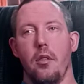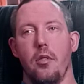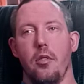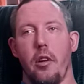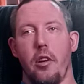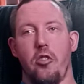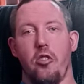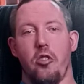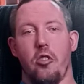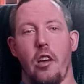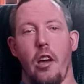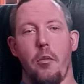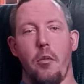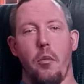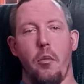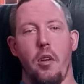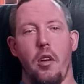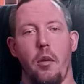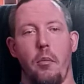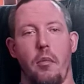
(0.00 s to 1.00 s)
like she came to
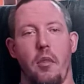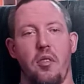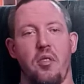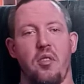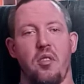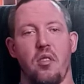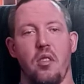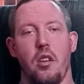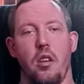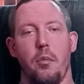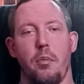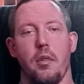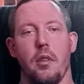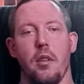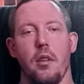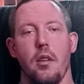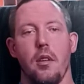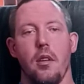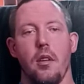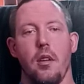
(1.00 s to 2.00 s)
me in my sleep,
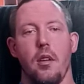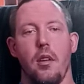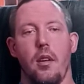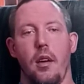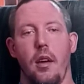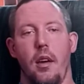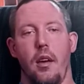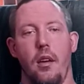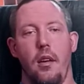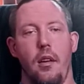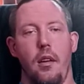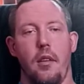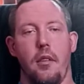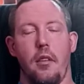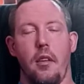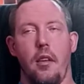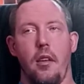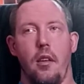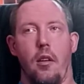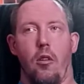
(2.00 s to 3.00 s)
and
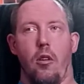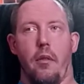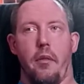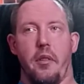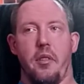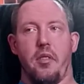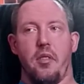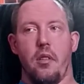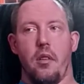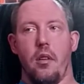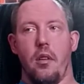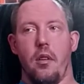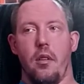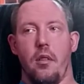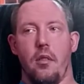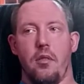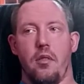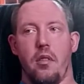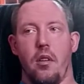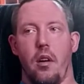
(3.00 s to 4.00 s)
then all of a sudden
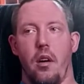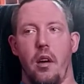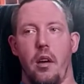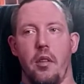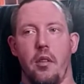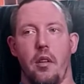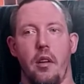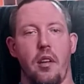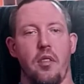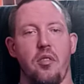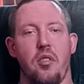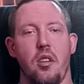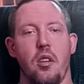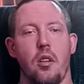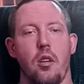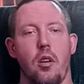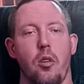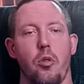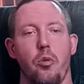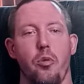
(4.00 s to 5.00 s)
it's like, then I seen
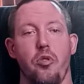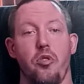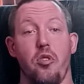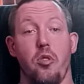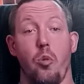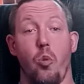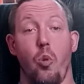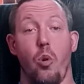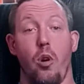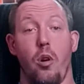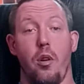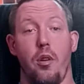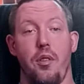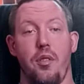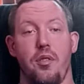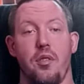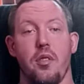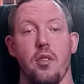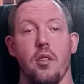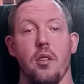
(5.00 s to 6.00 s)
on who she
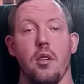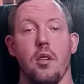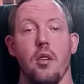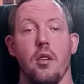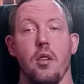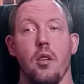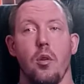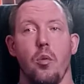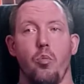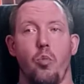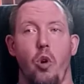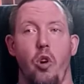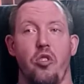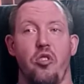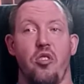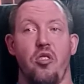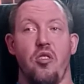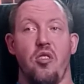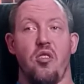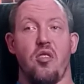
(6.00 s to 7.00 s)
was, but
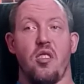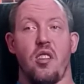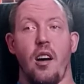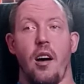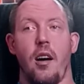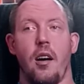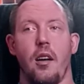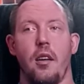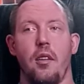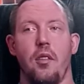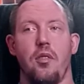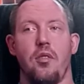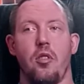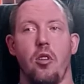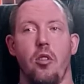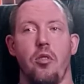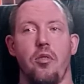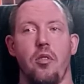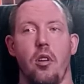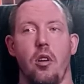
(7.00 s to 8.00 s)
she disguised
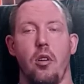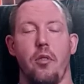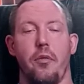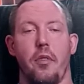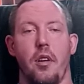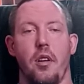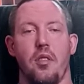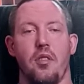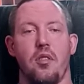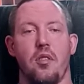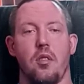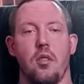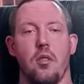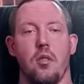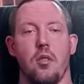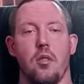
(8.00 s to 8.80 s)
herself as